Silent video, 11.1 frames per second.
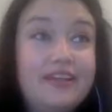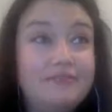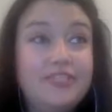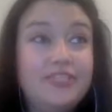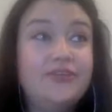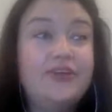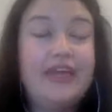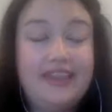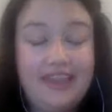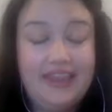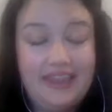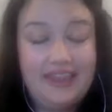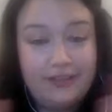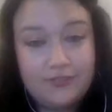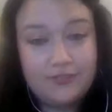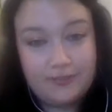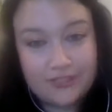I would love to. And thank
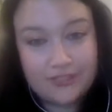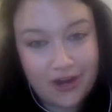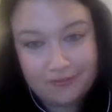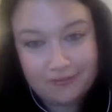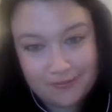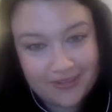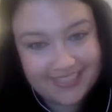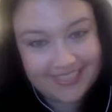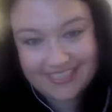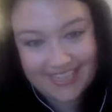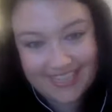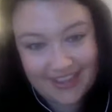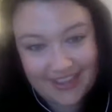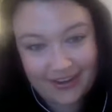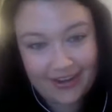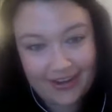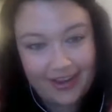you so much, Carl, for putting this
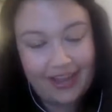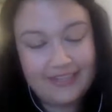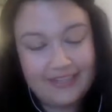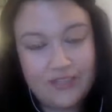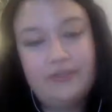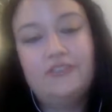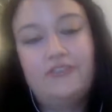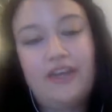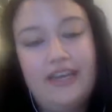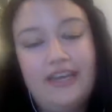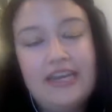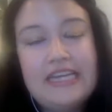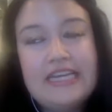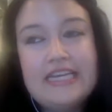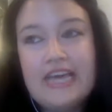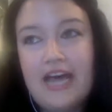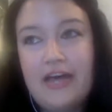together. I had so much fun.
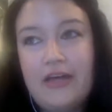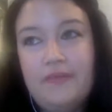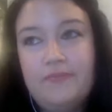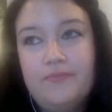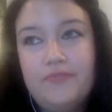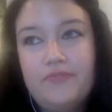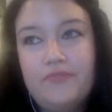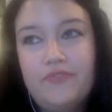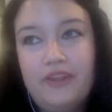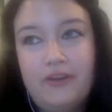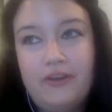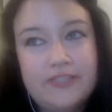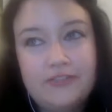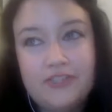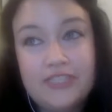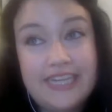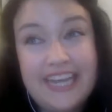And also,
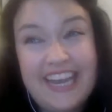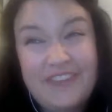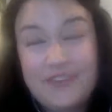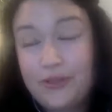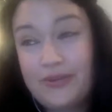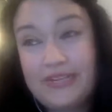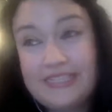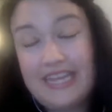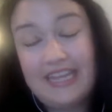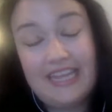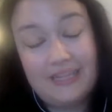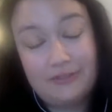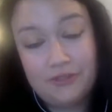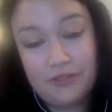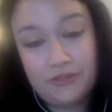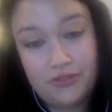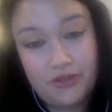just again, I really want to say thank you
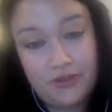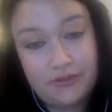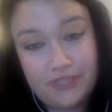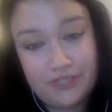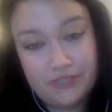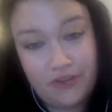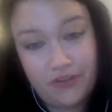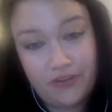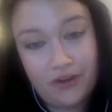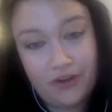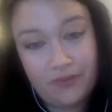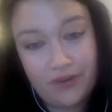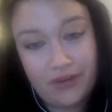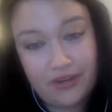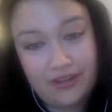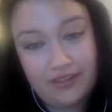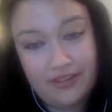to the coaches for all the hard
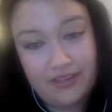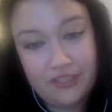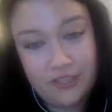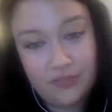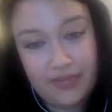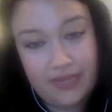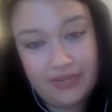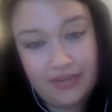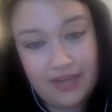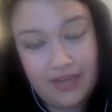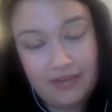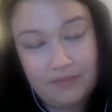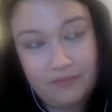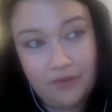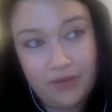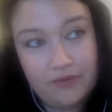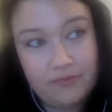work they're doing,
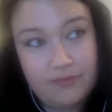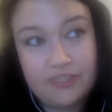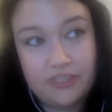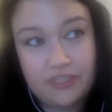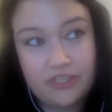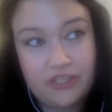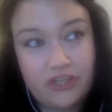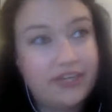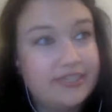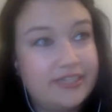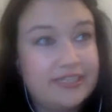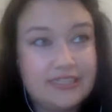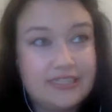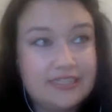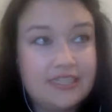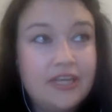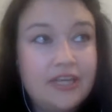working with petition starters.
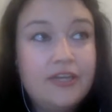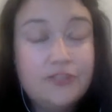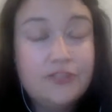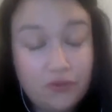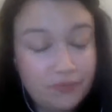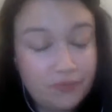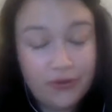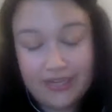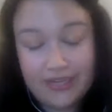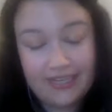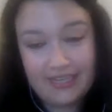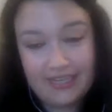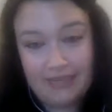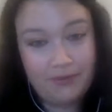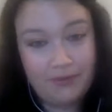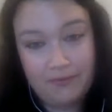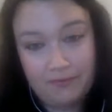It's so important, and
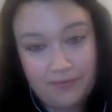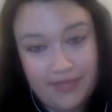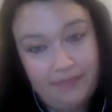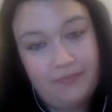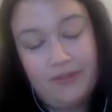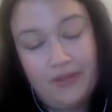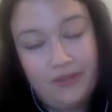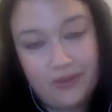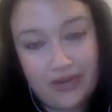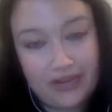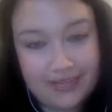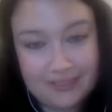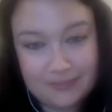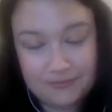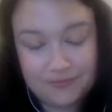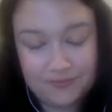keep up the good work.